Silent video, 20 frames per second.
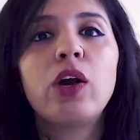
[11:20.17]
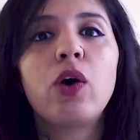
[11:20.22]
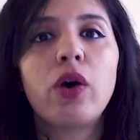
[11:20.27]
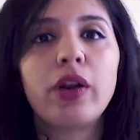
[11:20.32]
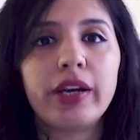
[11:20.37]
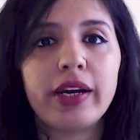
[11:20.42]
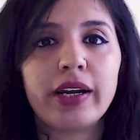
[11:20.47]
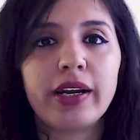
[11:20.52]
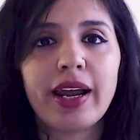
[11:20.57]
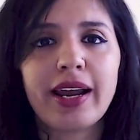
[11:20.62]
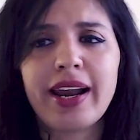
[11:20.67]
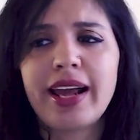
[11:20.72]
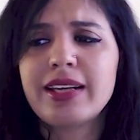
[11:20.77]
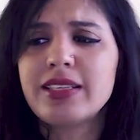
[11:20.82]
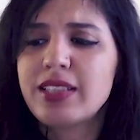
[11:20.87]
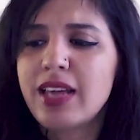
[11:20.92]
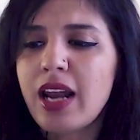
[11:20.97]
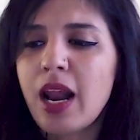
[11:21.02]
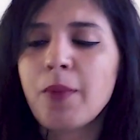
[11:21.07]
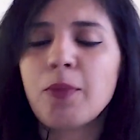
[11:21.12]
on it and I
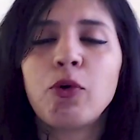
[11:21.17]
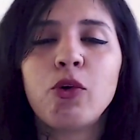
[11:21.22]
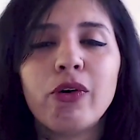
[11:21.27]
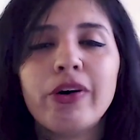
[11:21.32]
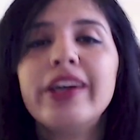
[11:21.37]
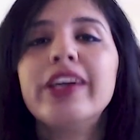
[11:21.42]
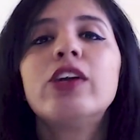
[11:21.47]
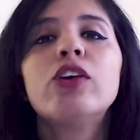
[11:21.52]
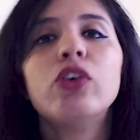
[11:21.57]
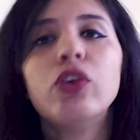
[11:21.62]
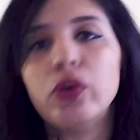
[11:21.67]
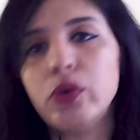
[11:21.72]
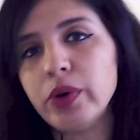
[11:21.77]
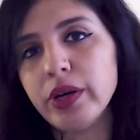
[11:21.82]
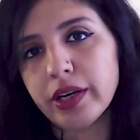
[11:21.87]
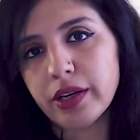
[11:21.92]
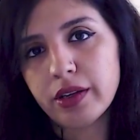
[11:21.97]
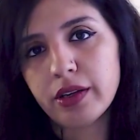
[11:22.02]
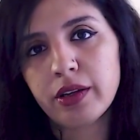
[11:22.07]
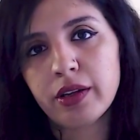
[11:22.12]
said I'm going to do
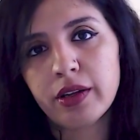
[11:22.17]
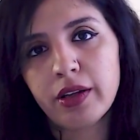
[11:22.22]
it,